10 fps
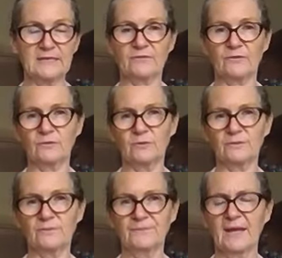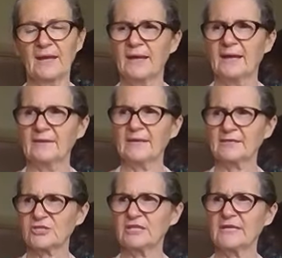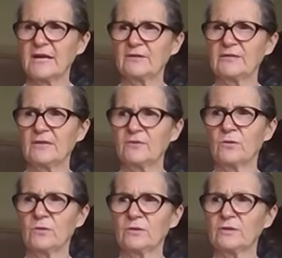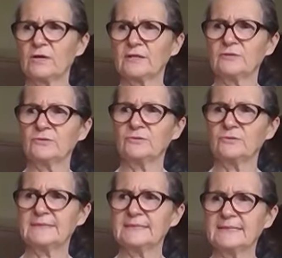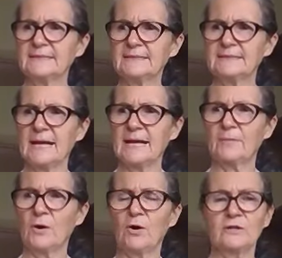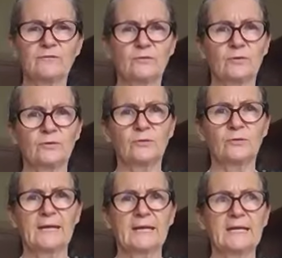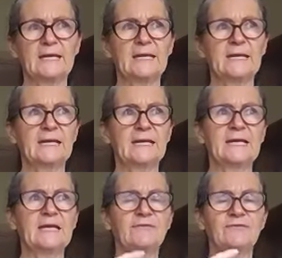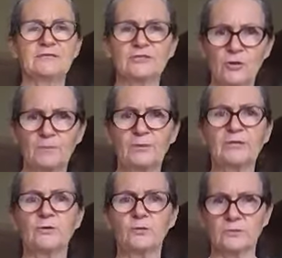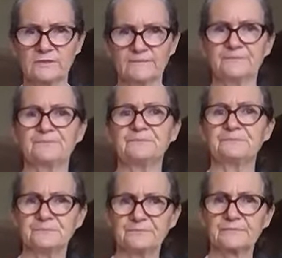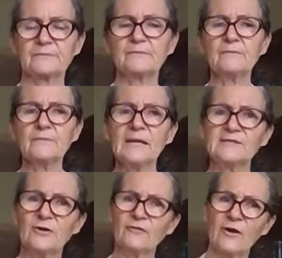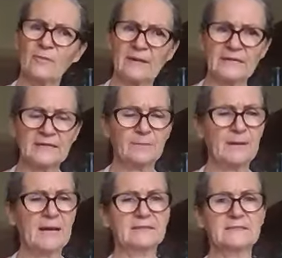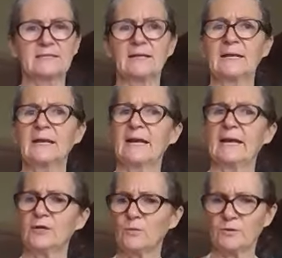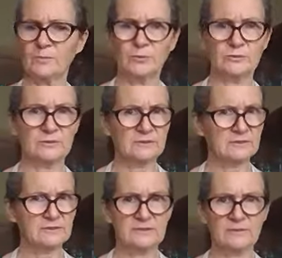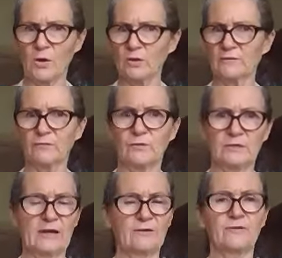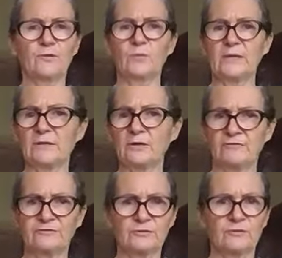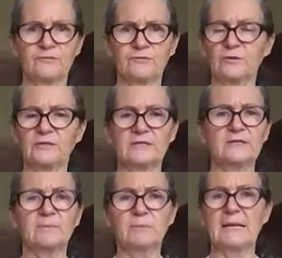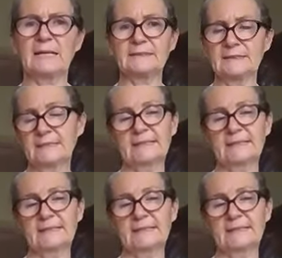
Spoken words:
other oil. Actually, the only other oil I use is olive oil if it's not been cooked. So if I'm making a pasta and I want to put some olive oil over when I've sort of got it in the plate